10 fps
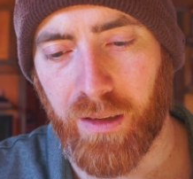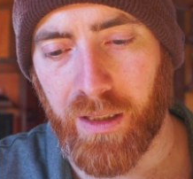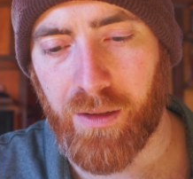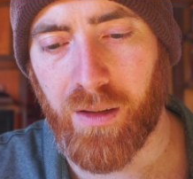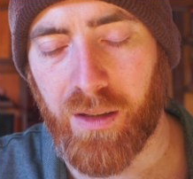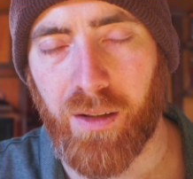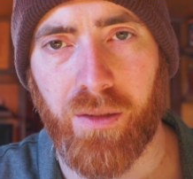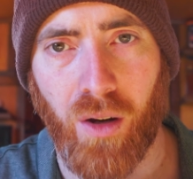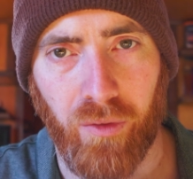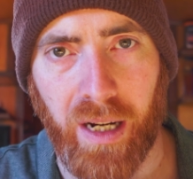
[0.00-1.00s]
This is
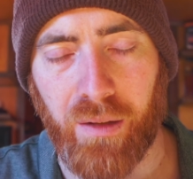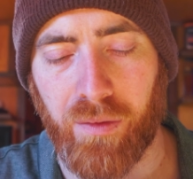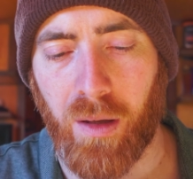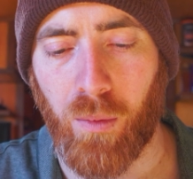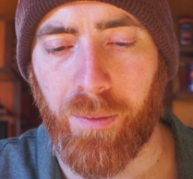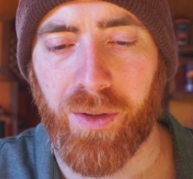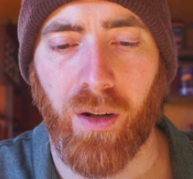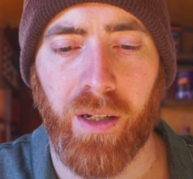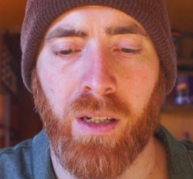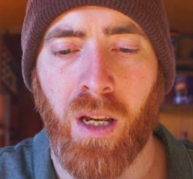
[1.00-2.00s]
directly from the
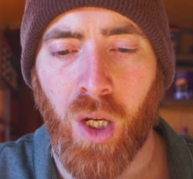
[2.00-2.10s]
website.